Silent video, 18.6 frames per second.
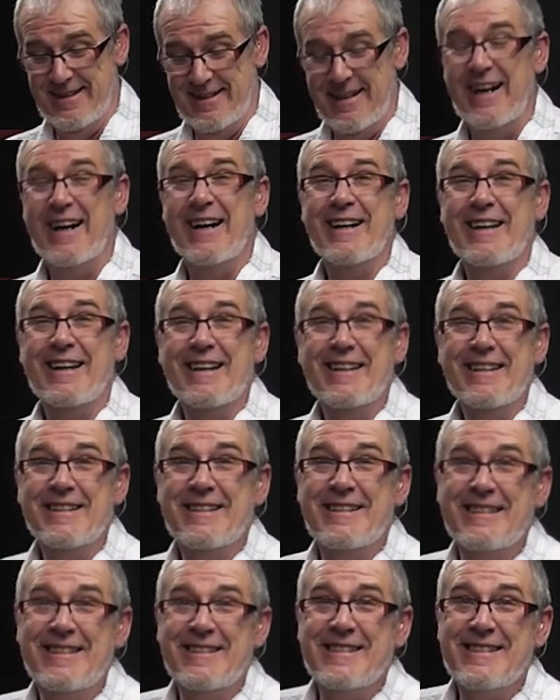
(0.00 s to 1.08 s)
Aye, it's
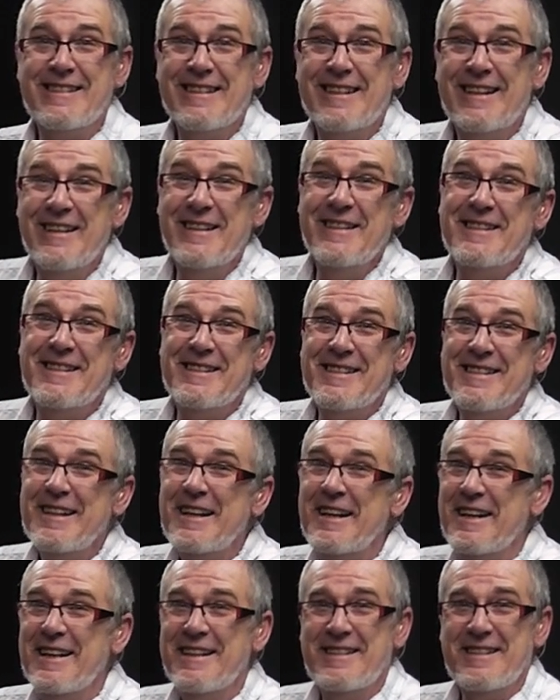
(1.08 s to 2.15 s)
it's it's
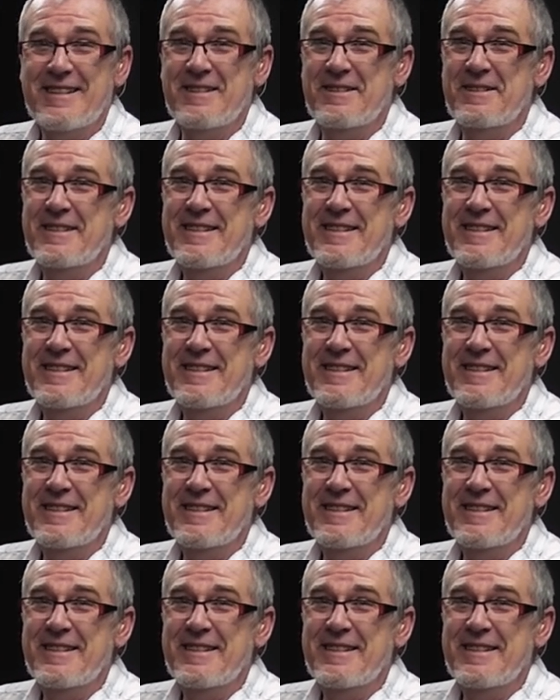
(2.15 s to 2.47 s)
it's gone to